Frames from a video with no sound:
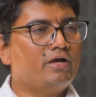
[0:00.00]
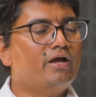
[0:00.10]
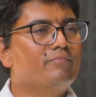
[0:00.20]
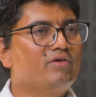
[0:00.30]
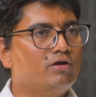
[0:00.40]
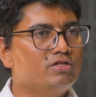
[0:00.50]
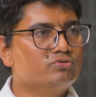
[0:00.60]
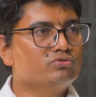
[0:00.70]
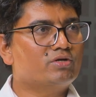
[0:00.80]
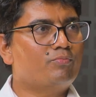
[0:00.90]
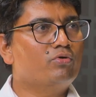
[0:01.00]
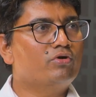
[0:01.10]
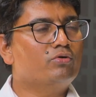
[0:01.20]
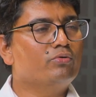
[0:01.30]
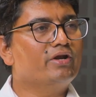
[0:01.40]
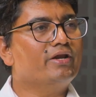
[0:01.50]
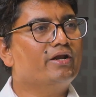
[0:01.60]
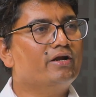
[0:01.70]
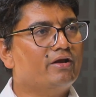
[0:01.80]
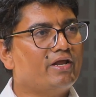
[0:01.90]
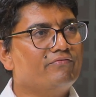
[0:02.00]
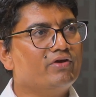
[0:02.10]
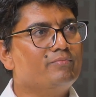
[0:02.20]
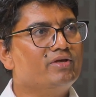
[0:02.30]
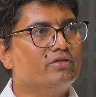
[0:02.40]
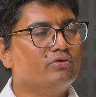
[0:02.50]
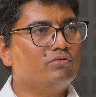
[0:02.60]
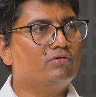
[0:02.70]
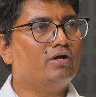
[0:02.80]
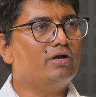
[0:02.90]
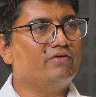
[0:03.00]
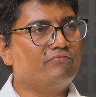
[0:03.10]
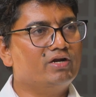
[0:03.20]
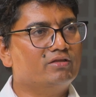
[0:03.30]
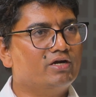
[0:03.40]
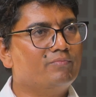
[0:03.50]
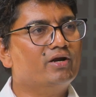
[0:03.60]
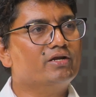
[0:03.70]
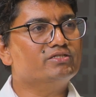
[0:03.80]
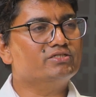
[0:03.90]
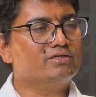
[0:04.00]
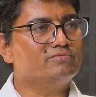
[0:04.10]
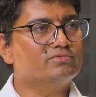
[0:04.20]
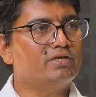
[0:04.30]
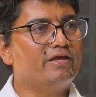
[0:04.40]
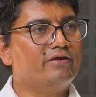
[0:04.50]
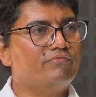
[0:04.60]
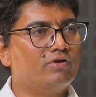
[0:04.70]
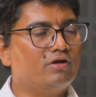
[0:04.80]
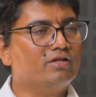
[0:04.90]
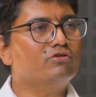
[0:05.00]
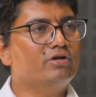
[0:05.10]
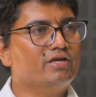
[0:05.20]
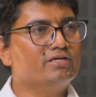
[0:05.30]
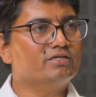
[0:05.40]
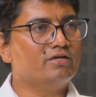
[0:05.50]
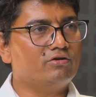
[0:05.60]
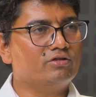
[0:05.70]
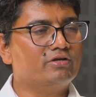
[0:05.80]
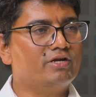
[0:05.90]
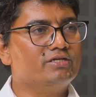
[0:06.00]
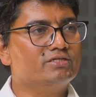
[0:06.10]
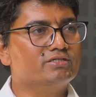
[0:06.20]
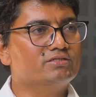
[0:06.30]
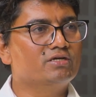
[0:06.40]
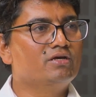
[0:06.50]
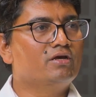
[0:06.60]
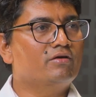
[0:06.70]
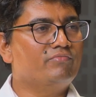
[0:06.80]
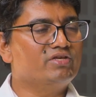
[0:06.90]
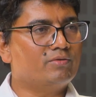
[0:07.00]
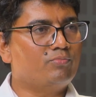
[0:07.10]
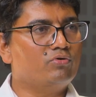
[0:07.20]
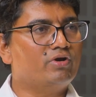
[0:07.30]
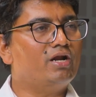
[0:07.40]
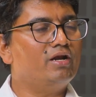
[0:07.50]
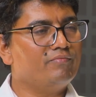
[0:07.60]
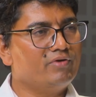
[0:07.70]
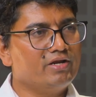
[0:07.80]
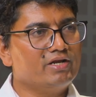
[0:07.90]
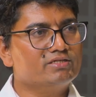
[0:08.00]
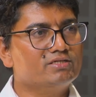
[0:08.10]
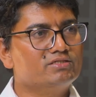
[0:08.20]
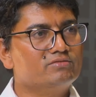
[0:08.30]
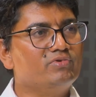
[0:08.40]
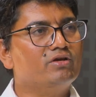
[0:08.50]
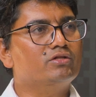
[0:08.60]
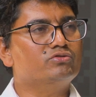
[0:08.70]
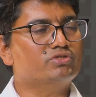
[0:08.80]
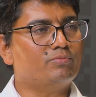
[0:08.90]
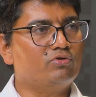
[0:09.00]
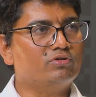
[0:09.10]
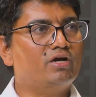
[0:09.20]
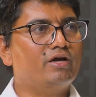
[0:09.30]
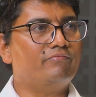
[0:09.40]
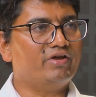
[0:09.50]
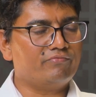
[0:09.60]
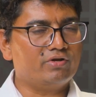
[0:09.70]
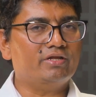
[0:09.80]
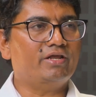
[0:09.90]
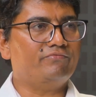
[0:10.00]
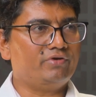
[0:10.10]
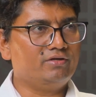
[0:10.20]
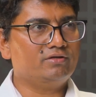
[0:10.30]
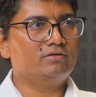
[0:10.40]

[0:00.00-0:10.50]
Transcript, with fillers: And we also support to integrate NiFi with, different third-party systems, like for authentication and authorizations. We support LDAP integrations. We also support the RBAC for the NiFi.